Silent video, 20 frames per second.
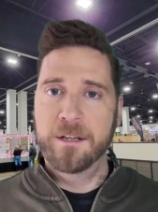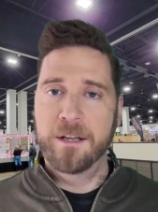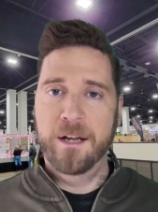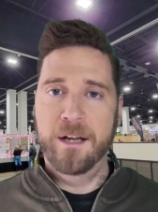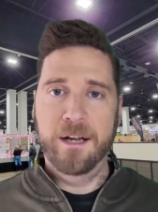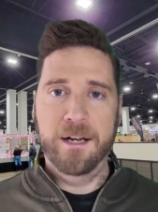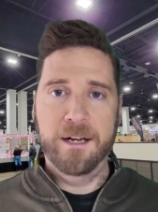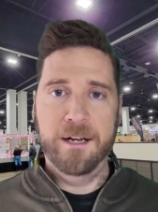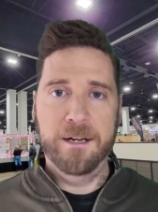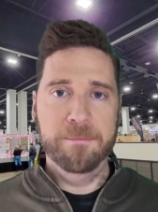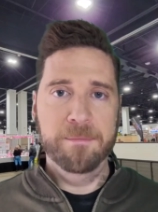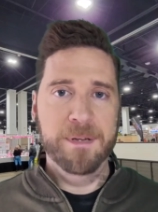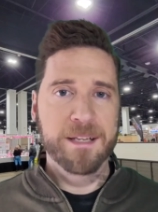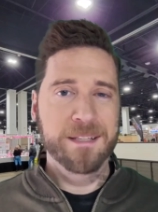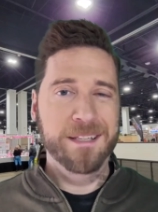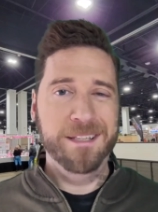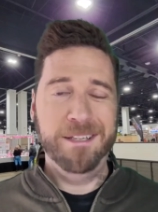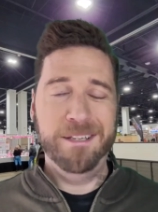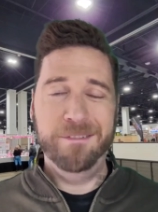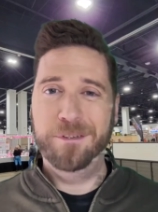
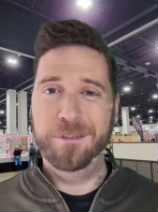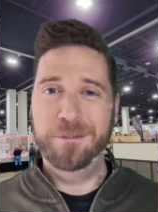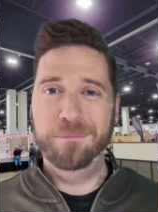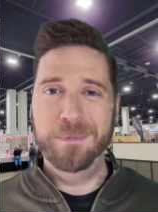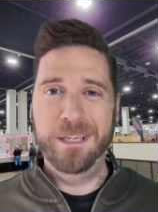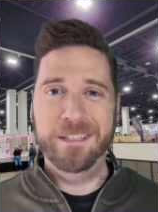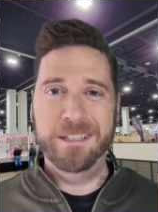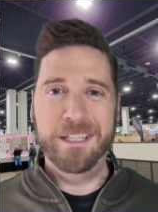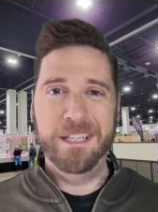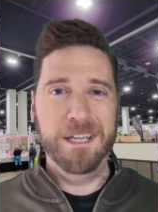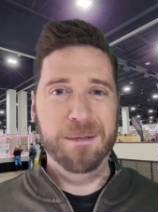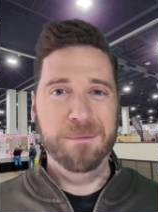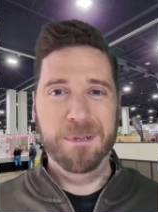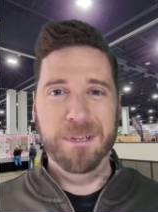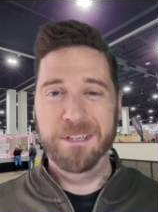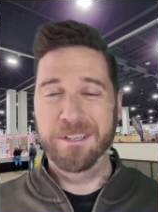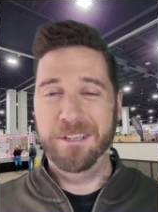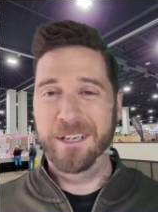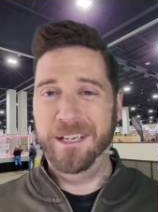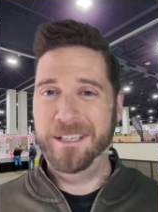And then if you meet them
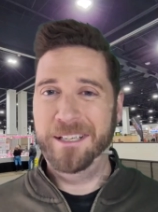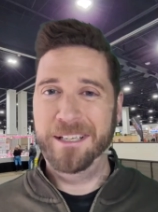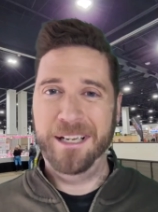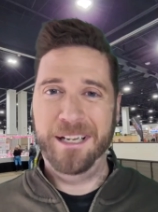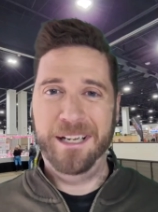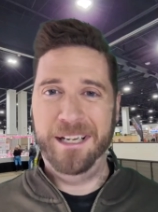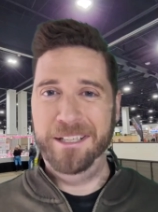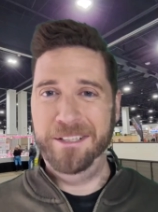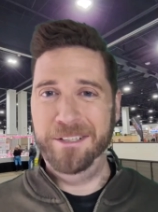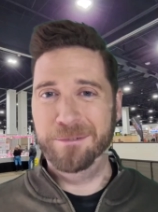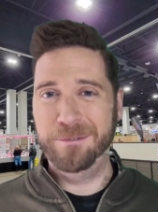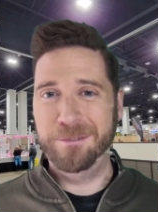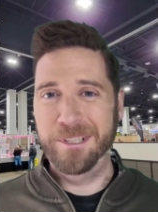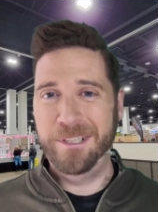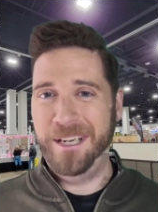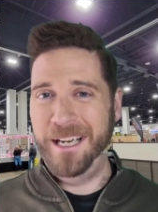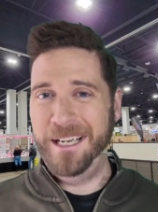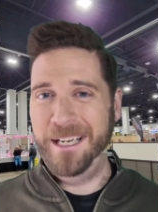and you're like, I don't really